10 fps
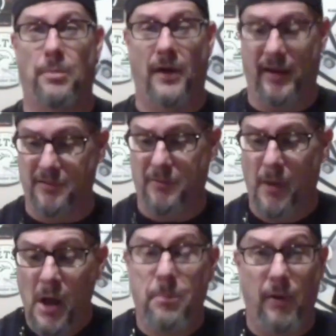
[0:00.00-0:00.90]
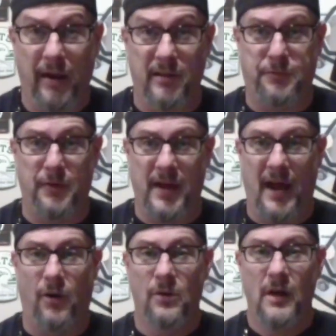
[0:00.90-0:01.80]
breakers for
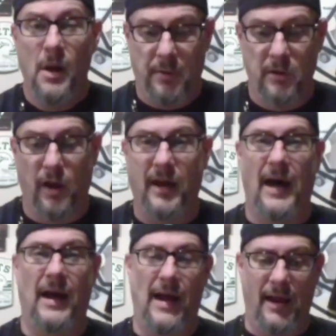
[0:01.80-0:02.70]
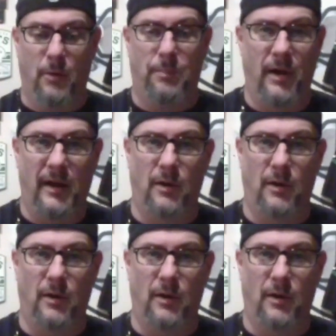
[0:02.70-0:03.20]
now. But look at that ankle breaker.